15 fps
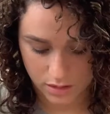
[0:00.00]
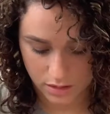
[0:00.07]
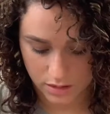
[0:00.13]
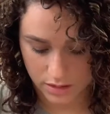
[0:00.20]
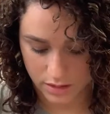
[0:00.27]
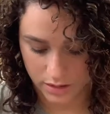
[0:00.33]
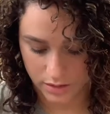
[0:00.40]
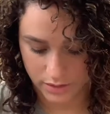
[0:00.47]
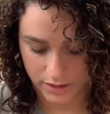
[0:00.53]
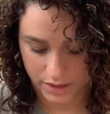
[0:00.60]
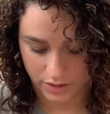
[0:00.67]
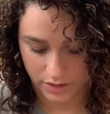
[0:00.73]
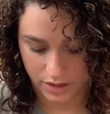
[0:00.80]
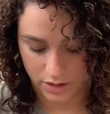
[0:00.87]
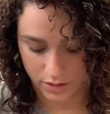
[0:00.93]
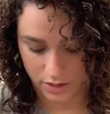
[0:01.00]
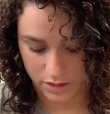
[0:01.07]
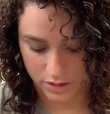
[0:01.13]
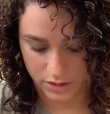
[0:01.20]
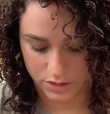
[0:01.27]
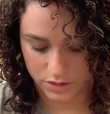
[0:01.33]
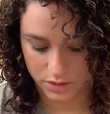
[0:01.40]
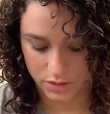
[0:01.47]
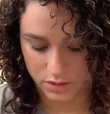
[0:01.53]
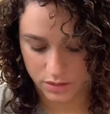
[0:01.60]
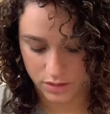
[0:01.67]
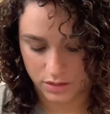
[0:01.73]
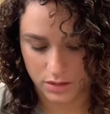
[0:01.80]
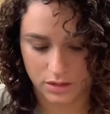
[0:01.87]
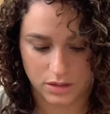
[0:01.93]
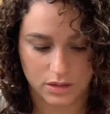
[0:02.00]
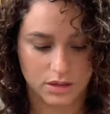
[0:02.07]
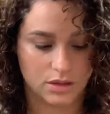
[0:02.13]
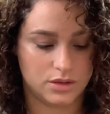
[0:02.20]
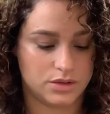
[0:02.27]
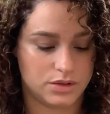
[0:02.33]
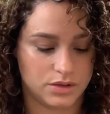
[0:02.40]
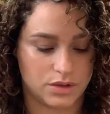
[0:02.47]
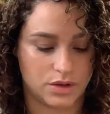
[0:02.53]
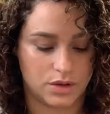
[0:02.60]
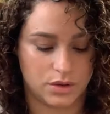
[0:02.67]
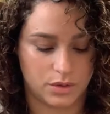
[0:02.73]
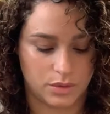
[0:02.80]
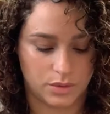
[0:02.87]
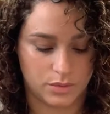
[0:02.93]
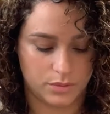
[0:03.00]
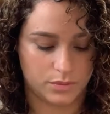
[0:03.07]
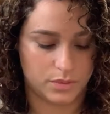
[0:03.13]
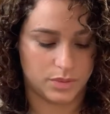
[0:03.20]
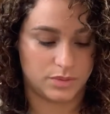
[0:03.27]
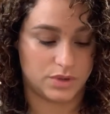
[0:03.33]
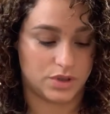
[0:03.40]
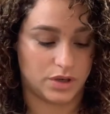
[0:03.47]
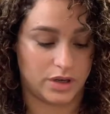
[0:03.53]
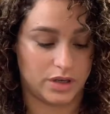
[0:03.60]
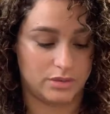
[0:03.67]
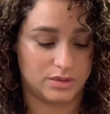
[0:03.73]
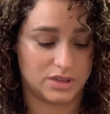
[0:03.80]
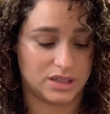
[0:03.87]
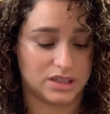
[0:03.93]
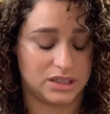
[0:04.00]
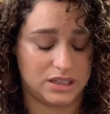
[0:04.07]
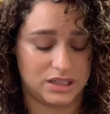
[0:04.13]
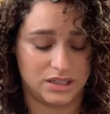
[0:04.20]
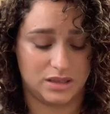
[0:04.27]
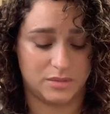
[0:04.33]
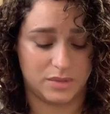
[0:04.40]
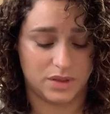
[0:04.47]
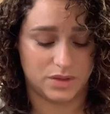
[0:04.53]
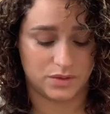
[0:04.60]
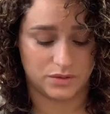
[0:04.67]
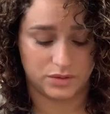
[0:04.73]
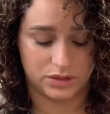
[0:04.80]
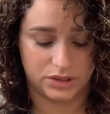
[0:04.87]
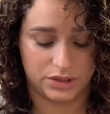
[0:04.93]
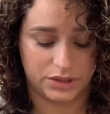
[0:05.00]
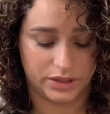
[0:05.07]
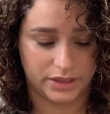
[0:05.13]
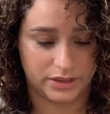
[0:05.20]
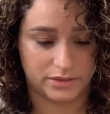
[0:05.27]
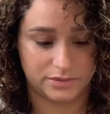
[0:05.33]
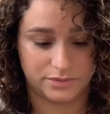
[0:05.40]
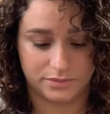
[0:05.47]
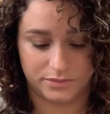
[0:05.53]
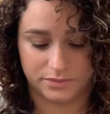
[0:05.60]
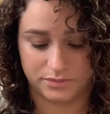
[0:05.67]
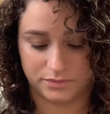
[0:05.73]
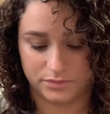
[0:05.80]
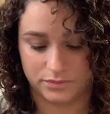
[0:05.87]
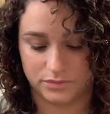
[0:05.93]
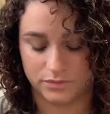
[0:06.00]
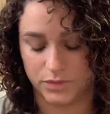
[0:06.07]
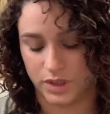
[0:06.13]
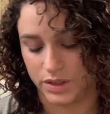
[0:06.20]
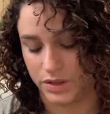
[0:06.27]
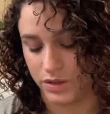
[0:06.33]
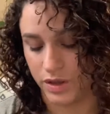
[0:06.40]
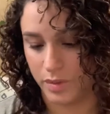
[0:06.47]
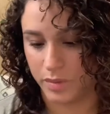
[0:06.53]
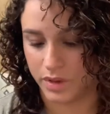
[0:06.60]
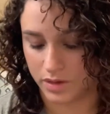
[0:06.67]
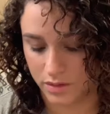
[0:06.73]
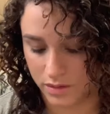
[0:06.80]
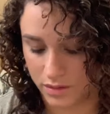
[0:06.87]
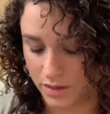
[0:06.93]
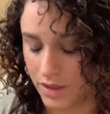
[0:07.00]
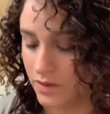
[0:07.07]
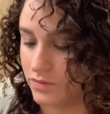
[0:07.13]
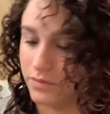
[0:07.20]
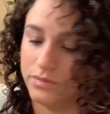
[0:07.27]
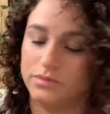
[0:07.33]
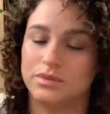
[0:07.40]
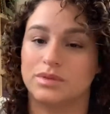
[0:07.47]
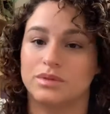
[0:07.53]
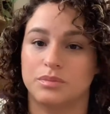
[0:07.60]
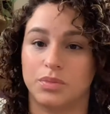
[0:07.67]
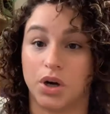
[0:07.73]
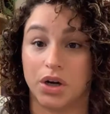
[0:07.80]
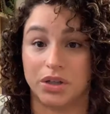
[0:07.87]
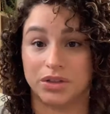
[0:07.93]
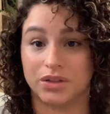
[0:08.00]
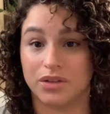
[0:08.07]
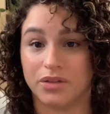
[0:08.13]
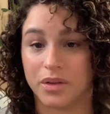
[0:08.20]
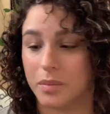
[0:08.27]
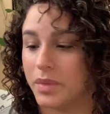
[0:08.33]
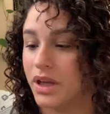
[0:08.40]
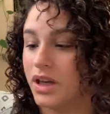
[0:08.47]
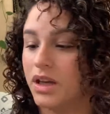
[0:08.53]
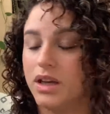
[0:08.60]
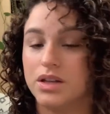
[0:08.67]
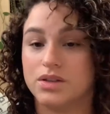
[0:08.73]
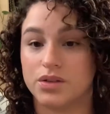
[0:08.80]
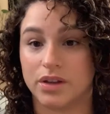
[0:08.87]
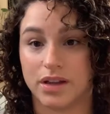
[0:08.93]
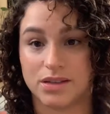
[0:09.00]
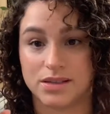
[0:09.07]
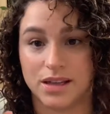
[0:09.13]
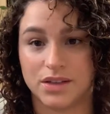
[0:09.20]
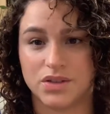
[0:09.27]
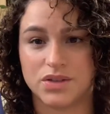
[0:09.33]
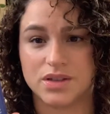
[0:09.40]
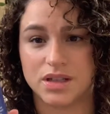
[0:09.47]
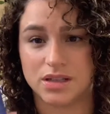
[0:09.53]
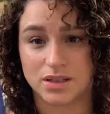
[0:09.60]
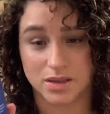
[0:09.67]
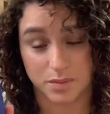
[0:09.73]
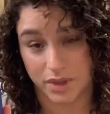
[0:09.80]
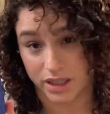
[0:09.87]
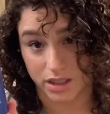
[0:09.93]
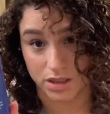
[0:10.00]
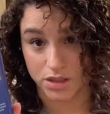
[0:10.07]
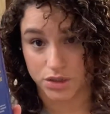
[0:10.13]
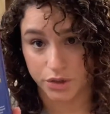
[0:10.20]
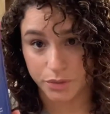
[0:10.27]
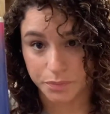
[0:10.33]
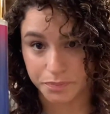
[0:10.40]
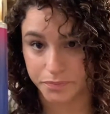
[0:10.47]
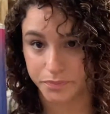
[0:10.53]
the hair care collection. So I'm sorry, I'm just cleaning them because they're really dirty. Well, not dirty, but I have product all over them. So yes, I use this as my conditioner,